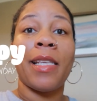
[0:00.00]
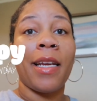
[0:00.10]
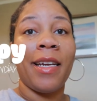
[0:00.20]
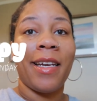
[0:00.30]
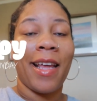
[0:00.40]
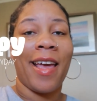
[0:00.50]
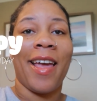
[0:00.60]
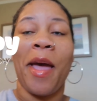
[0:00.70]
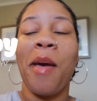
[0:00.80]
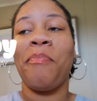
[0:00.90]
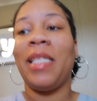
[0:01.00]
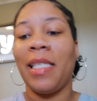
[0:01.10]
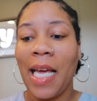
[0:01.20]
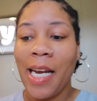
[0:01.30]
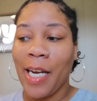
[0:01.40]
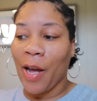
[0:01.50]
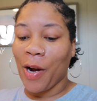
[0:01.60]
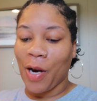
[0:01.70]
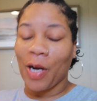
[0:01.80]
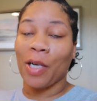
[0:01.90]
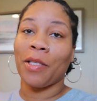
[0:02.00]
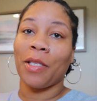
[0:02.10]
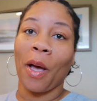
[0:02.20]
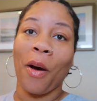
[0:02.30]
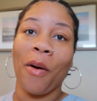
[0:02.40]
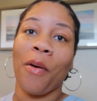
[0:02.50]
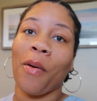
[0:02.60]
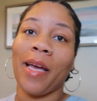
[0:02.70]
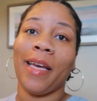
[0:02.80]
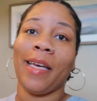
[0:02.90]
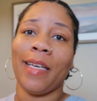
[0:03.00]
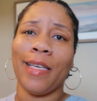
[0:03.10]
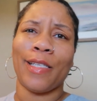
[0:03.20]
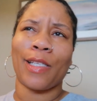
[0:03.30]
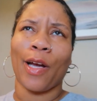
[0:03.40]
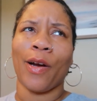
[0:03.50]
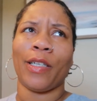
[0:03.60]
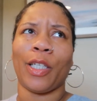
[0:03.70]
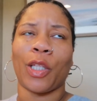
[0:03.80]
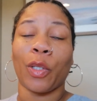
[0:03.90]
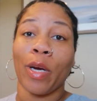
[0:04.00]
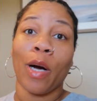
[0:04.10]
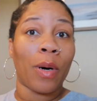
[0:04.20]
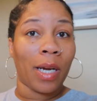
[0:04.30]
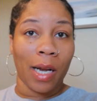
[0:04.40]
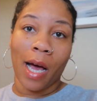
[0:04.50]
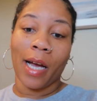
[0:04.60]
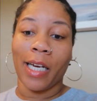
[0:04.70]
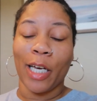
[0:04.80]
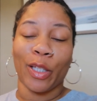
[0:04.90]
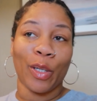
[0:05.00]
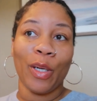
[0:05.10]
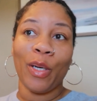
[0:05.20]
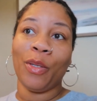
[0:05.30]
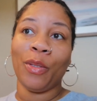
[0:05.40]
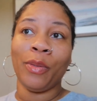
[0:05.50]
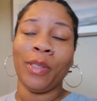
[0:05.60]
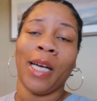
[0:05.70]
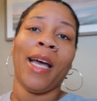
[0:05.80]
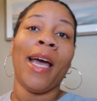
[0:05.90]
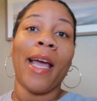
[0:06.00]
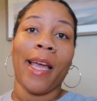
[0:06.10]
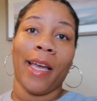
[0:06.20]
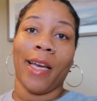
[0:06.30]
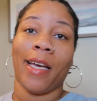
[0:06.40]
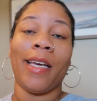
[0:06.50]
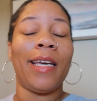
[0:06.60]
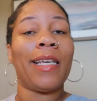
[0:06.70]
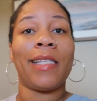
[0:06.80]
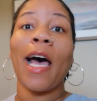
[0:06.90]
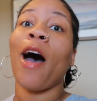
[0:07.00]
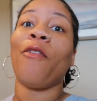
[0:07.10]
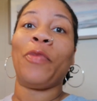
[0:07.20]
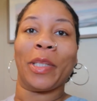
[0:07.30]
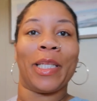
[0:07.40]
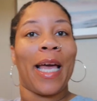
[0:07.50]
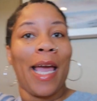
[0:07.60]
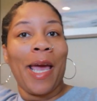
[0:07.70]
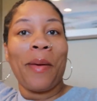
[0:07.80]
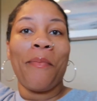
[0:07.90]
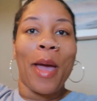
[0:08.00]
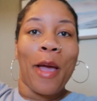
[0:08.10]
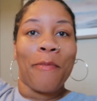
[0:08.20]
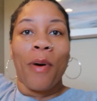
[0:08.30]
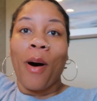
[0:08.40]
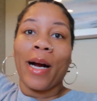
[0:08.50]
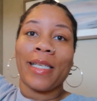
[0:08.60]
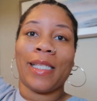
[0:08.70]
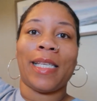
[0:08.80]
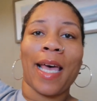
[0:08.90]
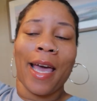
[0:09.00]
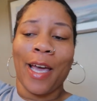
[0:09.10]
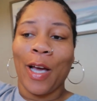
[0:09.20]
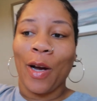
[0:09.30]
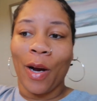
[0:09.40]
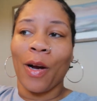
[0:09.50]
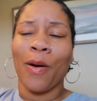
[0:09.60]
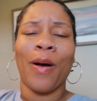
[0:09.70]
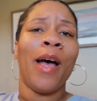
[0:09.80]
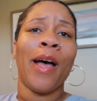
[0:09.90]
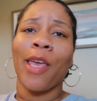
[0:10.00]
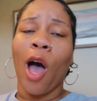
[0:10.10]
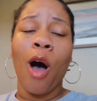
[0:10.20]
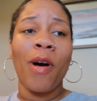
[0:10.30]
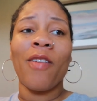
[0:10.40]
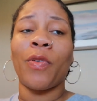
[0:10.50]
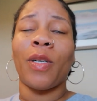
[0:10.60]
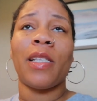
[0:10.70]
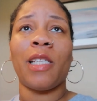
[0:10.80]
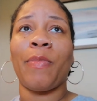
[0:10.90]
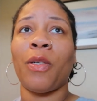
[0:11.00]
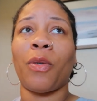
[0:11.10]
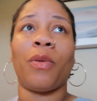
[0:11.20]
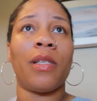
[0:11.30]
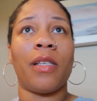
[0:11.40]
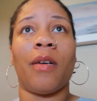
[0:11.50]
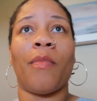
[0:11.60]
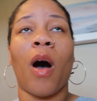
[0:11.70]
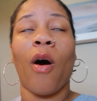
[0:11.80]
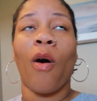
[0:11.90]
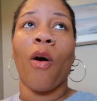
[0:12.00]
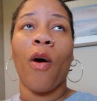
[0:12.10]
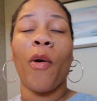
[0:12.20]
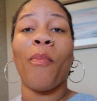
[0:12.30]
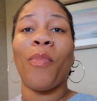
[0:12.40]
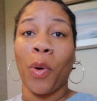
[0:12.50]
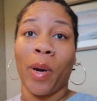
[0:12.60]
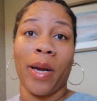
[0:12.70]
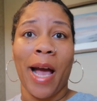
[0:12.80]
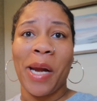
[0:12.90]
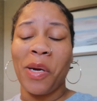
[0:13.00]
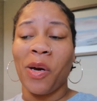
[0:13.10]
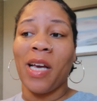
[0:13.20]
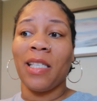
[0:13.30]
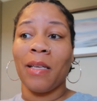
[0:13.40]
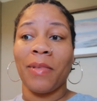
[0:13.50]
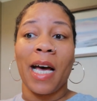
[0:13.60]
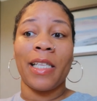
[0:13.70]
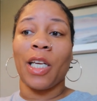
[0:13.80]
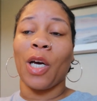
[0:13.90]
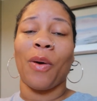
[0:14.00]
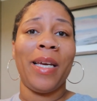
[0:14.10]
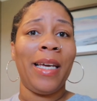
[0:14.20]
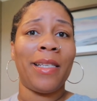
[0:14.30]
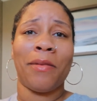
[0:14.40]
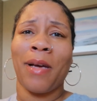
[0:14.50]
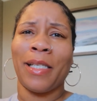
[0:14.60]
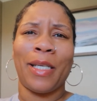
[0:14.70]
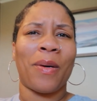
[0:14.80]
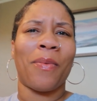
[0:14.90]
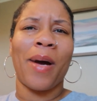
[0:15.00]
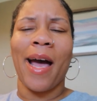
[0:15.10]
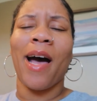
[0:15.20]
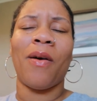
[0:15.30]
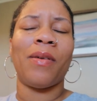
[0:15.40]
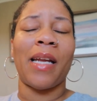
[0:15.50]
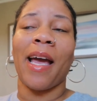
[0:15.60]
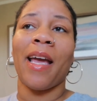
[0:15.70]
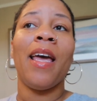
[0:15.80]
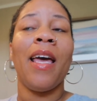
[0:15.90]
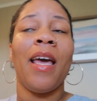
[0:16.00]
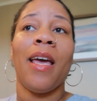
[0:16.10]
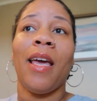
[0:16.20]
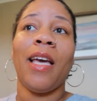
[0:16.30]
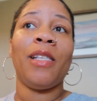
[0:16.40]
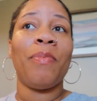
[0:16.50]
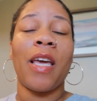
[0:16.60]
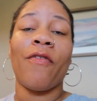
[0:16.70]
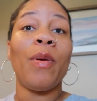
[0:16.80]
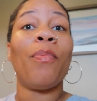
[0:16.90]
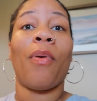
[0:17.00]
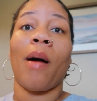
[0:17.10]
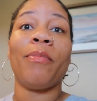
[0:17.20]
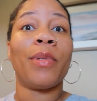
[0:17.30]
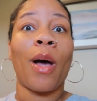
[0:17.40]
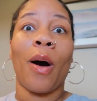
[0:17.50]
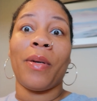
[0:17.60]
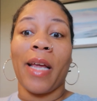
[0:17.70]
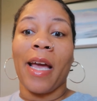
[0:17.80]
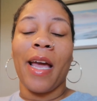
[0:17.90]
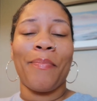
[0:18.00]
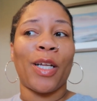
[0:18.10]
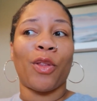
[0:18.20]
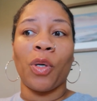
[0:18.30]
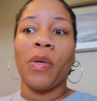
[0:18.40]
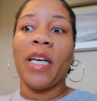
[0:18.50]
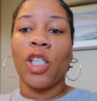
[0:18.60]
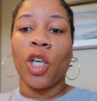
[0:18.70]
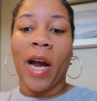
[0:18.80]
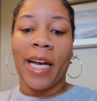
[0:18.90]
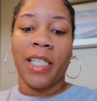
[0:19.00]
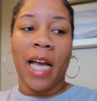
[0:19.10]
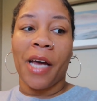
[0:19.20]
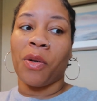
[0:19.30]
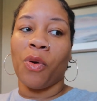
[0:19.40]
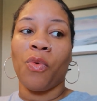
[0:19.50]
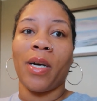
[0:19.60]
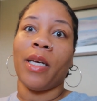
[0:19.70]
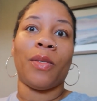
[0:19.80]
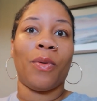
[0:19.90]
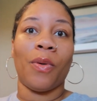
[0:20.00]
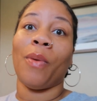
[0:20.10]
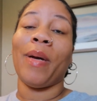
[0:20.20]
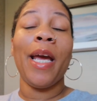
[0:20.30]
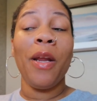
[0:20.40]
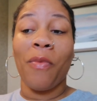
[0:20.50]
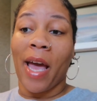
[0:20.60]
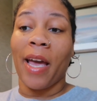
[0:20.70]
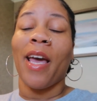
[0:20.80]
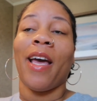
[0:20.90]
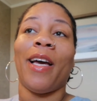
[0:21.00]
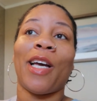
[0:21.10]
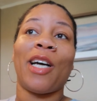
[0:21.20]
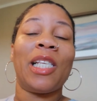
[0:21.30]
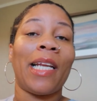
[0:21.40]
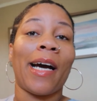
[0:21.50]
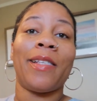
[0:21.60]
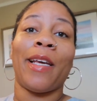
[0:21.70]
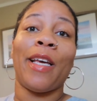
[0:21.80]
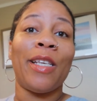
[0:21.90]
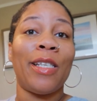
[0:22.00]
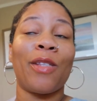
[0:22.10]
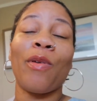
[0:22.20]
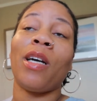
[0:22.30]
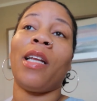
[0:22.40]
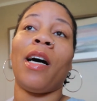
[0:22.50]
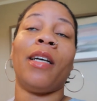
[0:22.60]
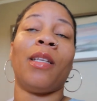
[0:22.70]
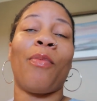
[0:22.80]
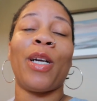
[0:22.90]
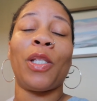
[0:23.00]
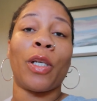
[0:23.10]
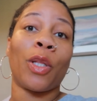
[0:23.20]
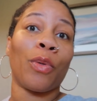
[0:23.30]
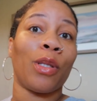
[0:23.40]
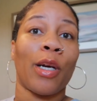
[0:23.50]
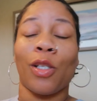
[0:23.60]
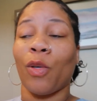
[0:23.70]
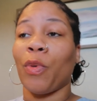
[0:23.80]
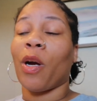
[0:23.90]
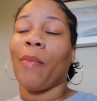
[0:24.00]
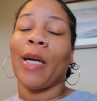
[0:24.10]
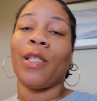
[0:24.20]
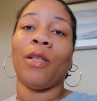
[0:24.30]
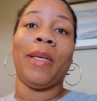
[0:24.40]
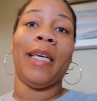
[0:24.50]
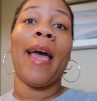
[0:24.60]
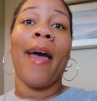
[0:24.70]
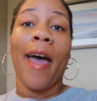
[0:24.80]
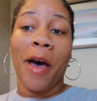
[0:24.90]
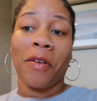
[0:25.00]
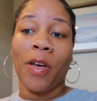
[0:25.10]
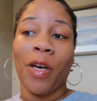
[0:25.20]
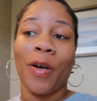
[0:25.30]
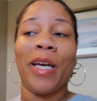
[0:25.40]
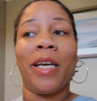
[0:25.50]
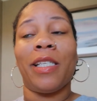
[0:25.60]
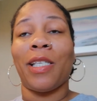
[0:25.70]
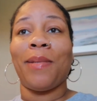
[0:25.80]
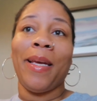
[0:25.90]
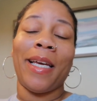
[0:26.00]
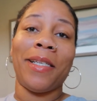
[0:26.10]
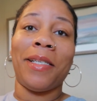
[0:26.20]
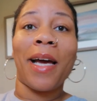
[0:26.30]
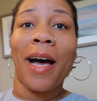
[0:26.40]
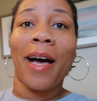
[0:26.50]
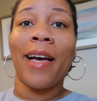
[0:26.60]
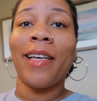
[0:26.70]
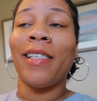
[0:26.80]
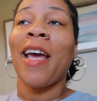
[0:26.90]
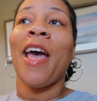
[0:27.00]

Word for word: Sunday. Happy Sunday, girl. So it is currently three o'clock in the afternoon and it's time for the anime party, girl. Y'all, my voice has been doing something all morning. I don't know, it's sometimes it'll go in, sometimes it'll go out. Like, it's been giving me problems all day and my throat is scratchy. I don't know what is going on, but anyway, y'all, so like I said, it is three o'clock. The party started at three thirty, so we are about to be out of here. It is just me and Josh.